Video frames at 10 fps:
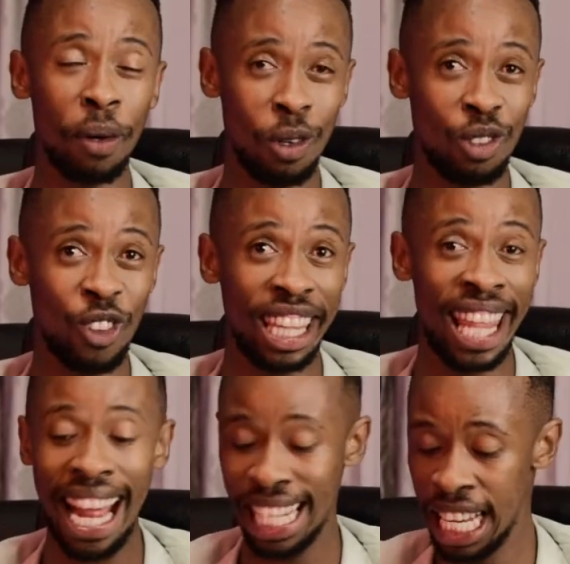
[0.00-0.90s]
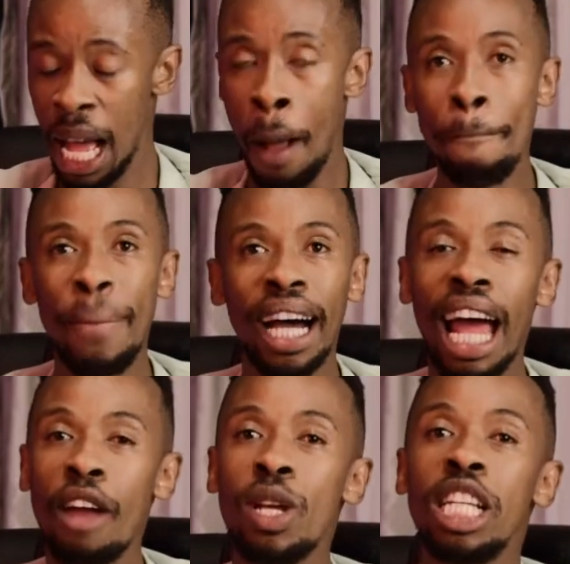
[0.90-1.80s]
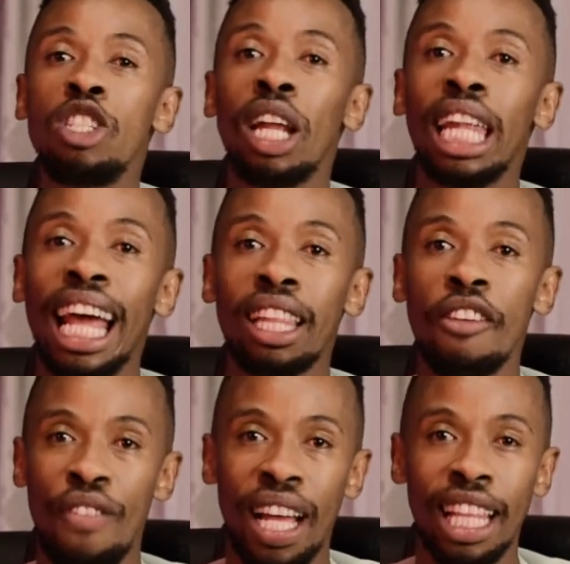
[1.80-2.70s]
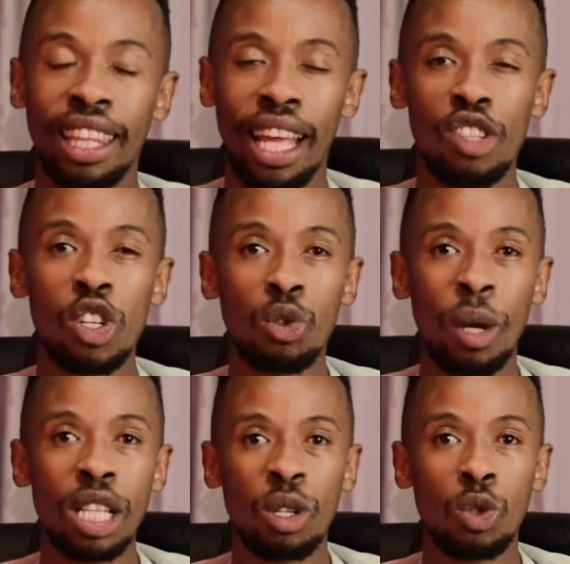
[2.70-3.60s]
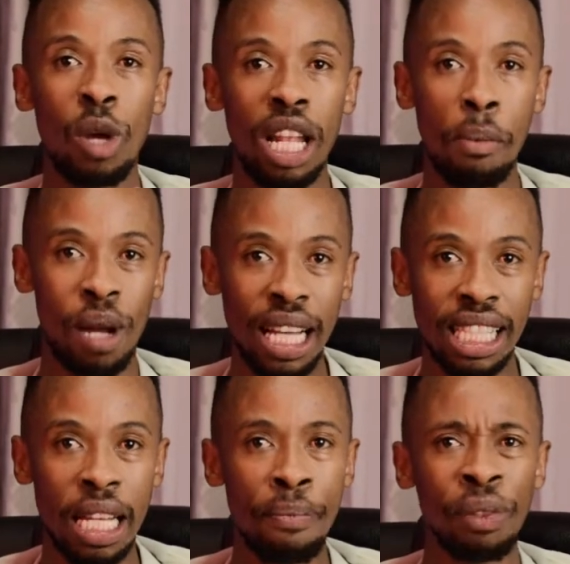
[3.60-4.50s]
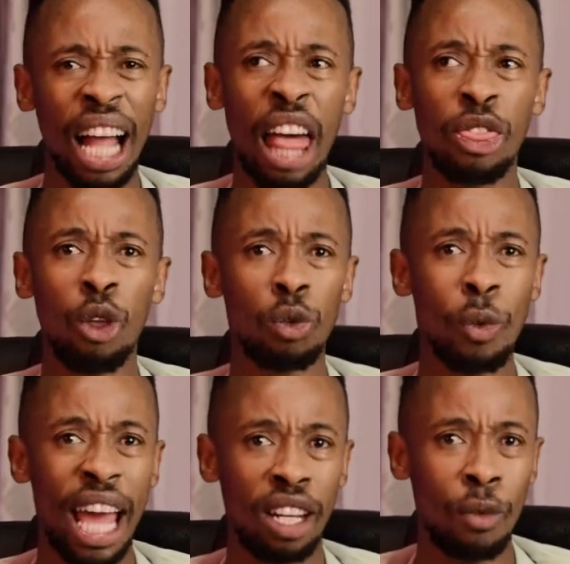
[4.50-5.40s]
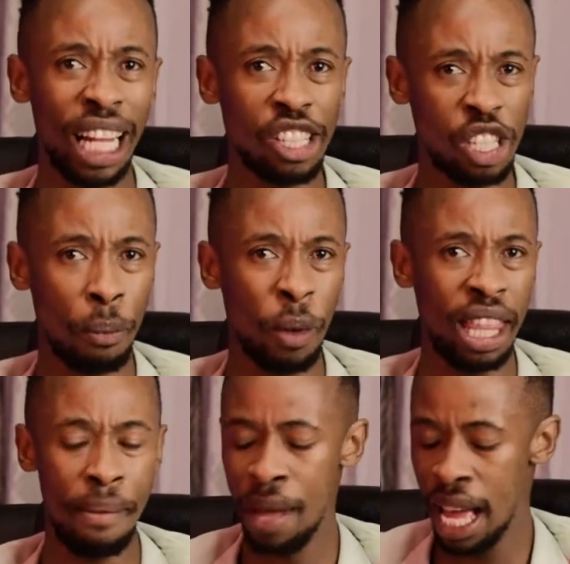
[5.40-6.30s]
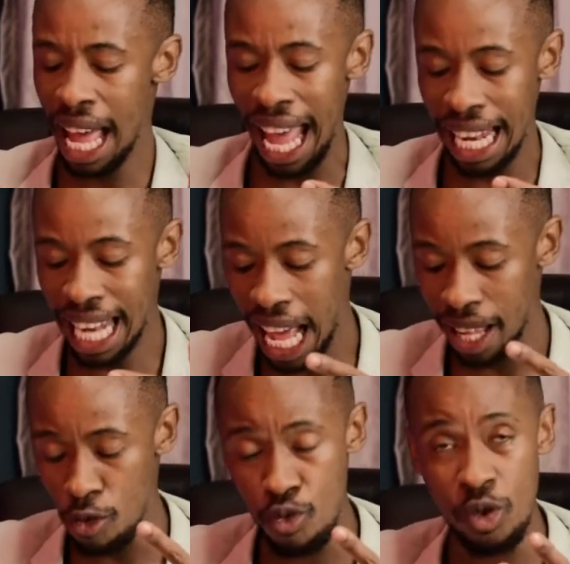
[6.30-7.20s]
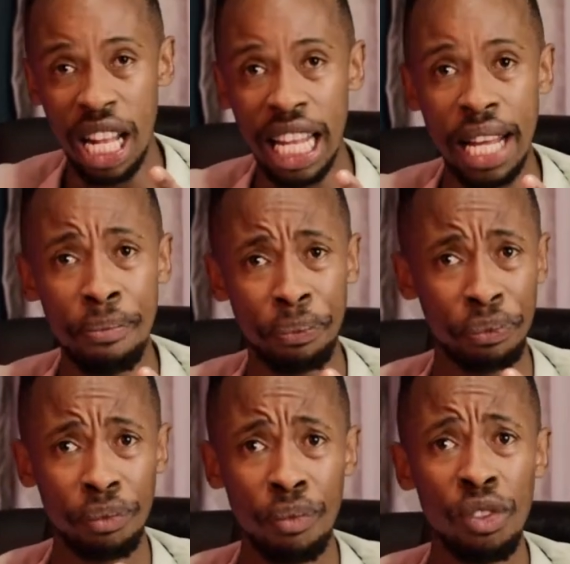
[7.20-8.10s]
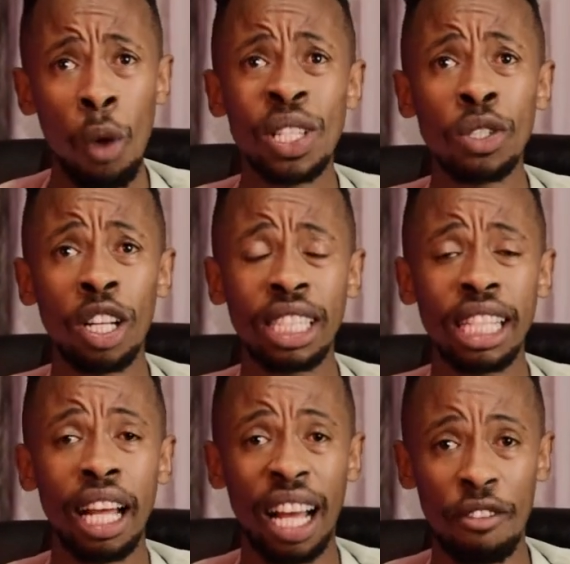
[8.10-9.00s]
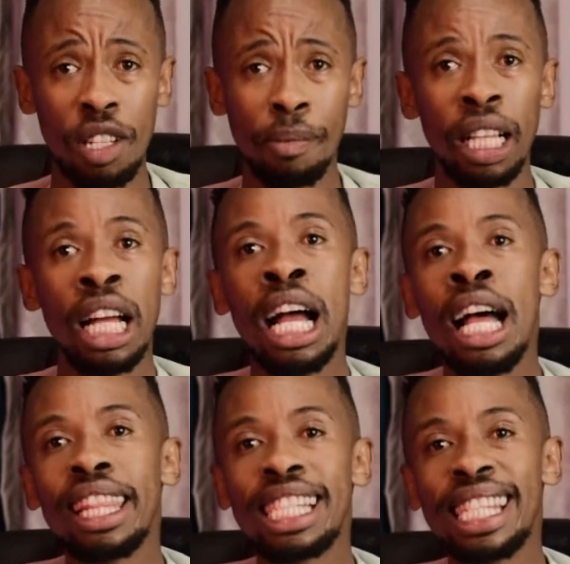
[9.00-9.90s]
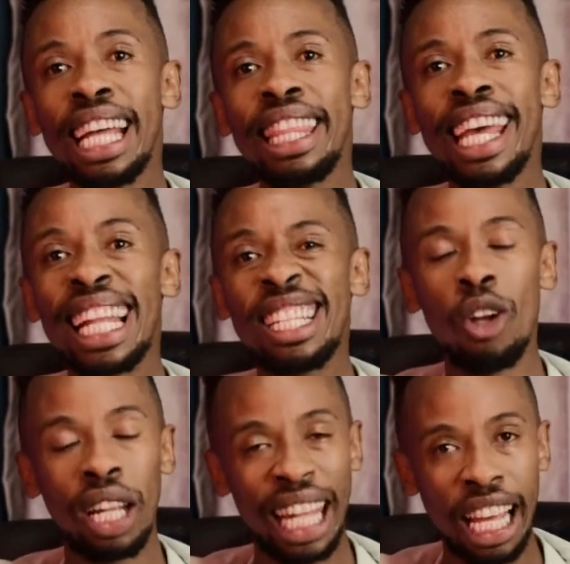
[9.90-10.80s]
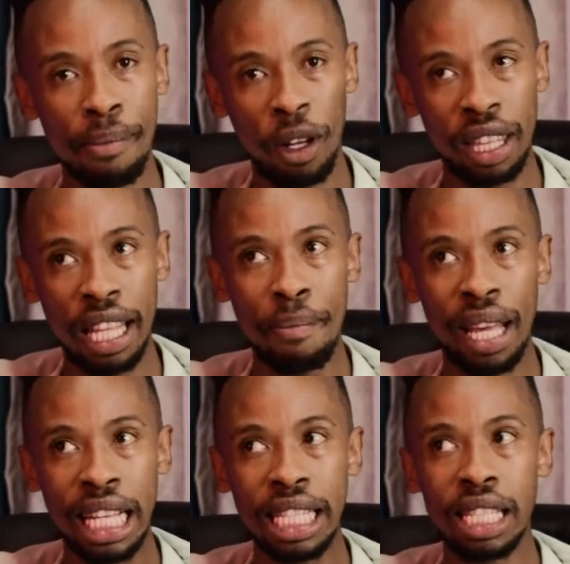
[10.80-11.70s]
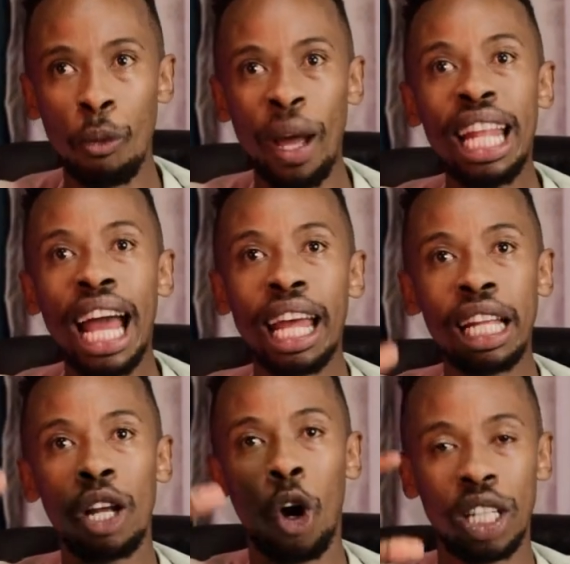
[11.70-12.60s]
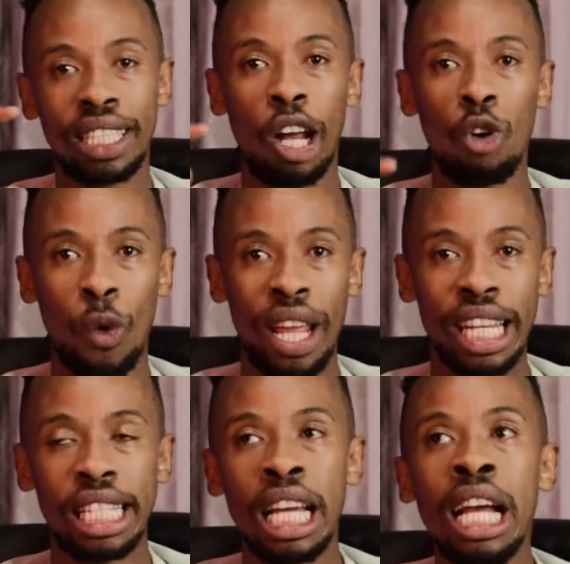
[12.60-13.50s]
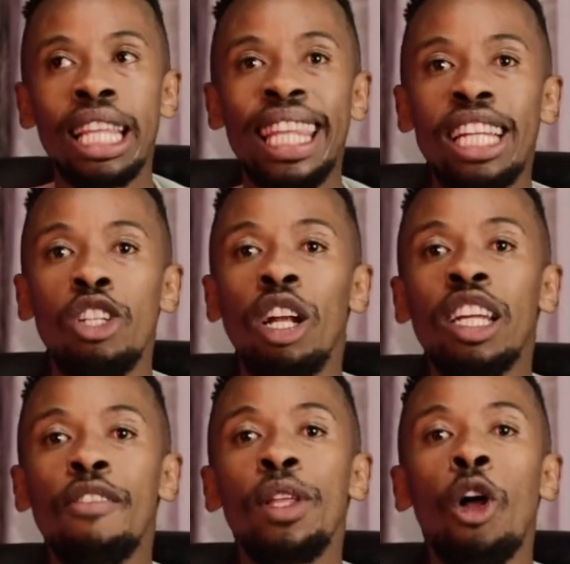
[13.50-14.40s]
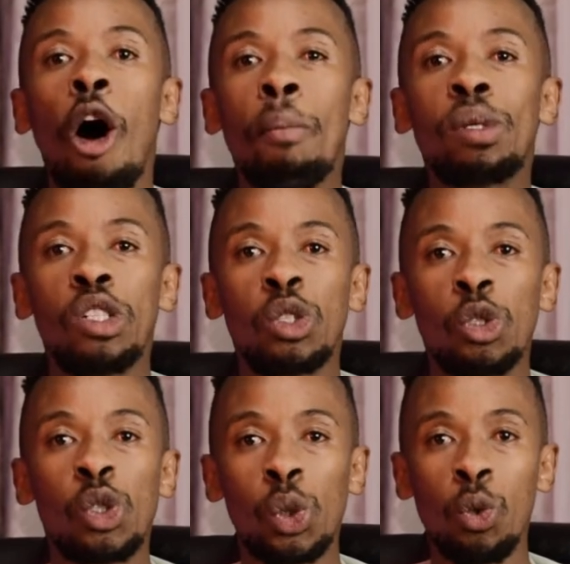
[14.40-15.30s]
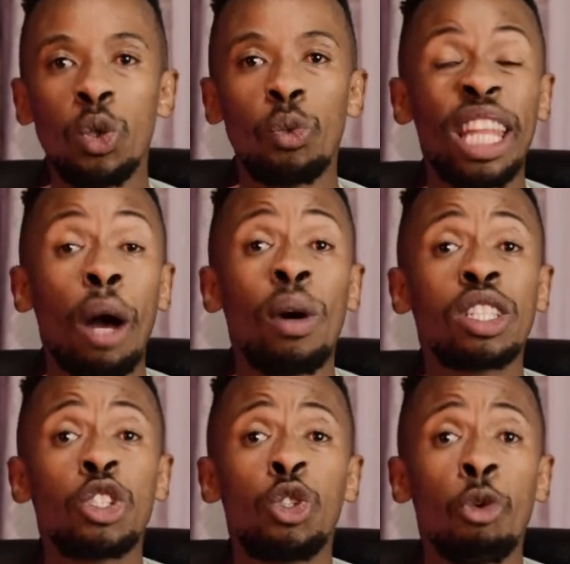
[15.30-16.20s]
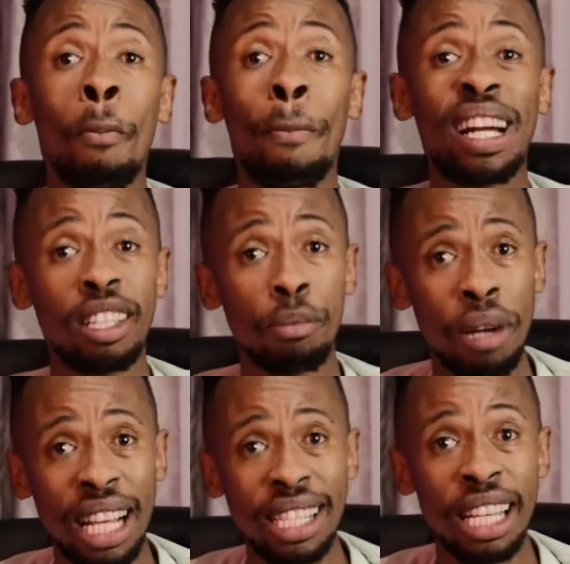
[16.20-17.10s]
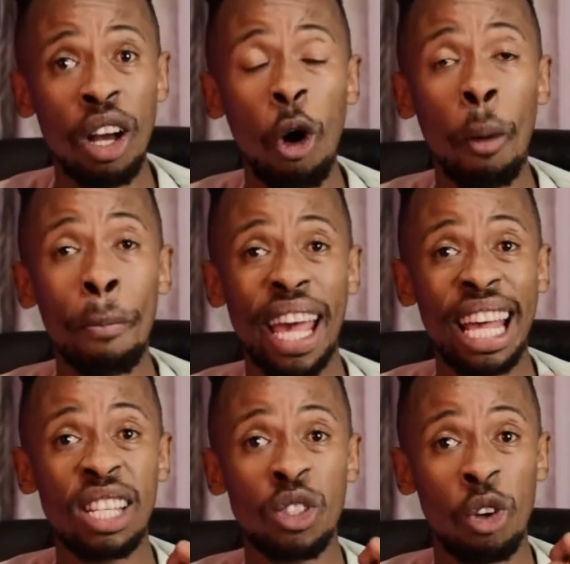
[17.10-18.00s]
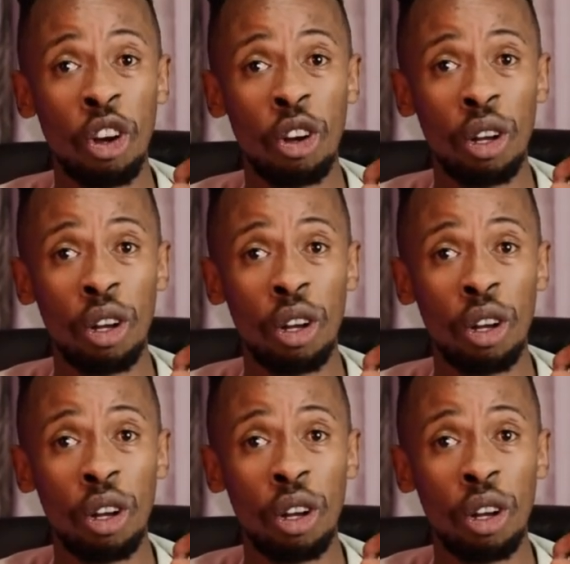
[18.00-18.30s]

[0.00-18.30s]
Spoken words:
post for that. But I really did not like the fact that the interest rates was really pricey. I thought we had a relationship with them and I really was not comfortable. The second thing I did not like about them is when I got downgraded, they did not give me the option to choose whether I wanted to do bundled pricing or pay as you